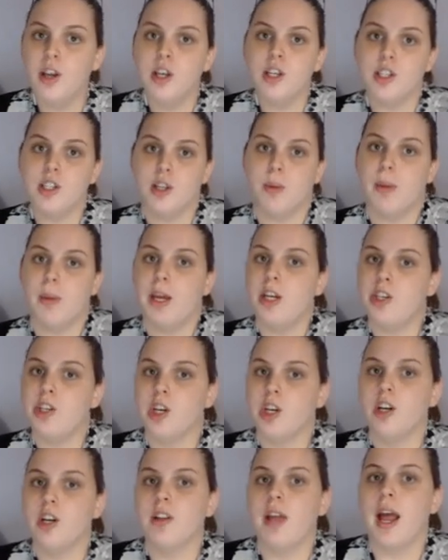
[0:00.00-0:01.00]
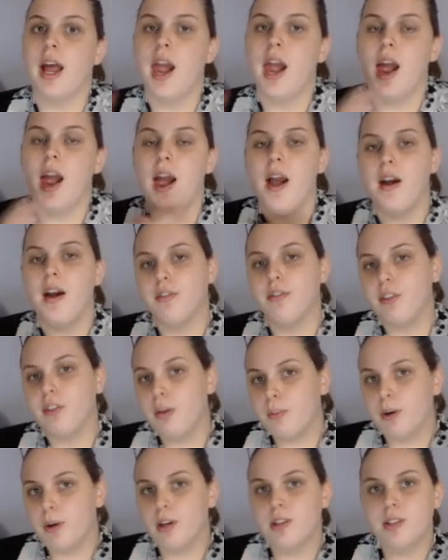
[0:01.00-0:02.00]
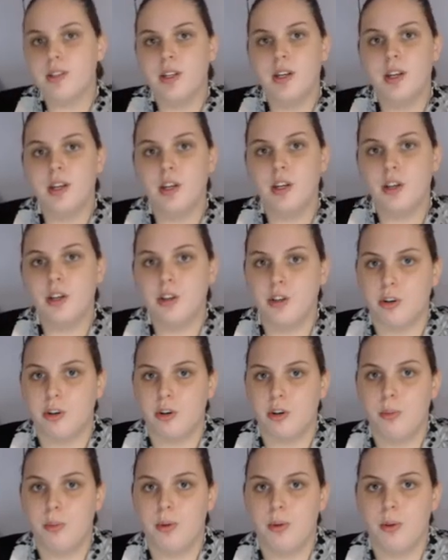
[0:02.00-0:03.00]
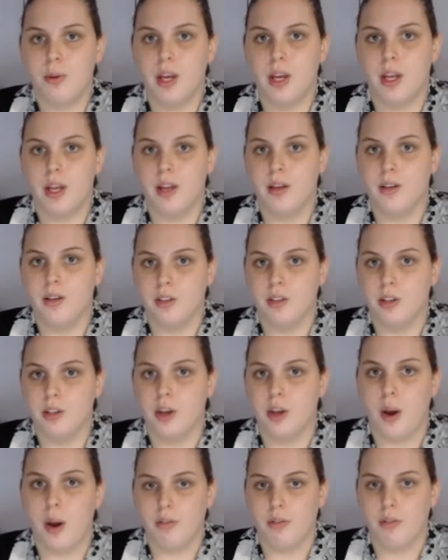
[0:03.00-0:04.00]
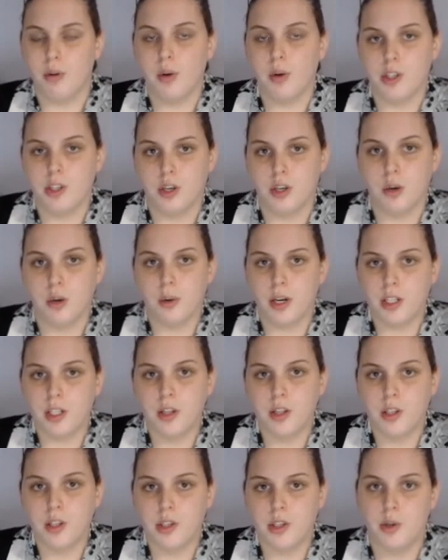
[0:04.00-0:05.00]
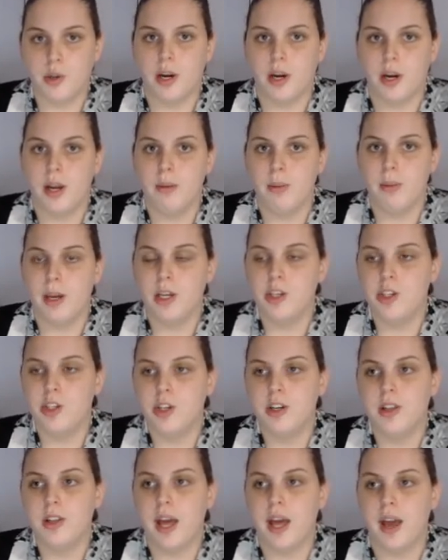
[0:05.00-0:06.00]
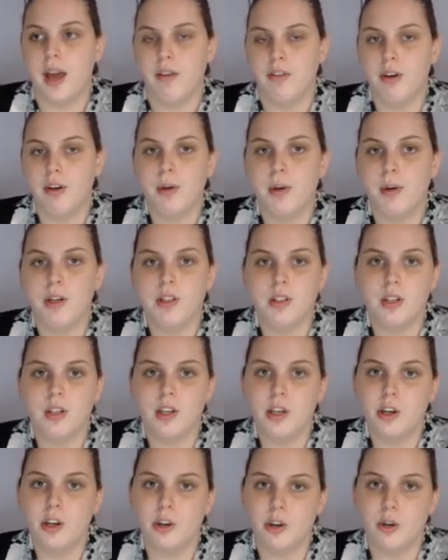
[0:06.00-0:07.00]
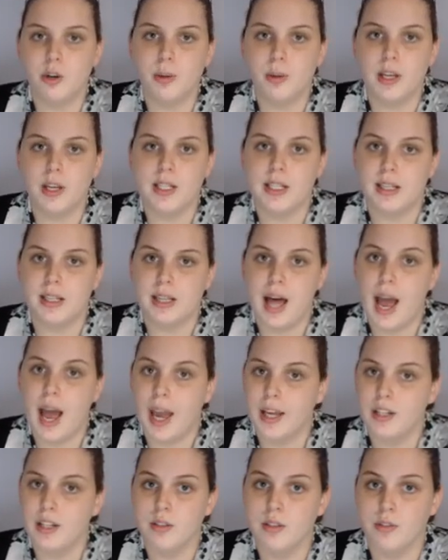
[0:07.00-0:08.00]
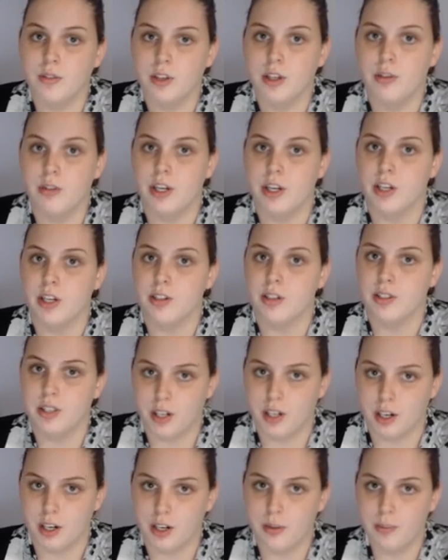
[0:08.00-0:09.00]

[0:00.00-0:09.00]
So make sure that every person in your group, and everyone should have worked on the story, make sure that every person in your group gets lines for your Reader's Theater.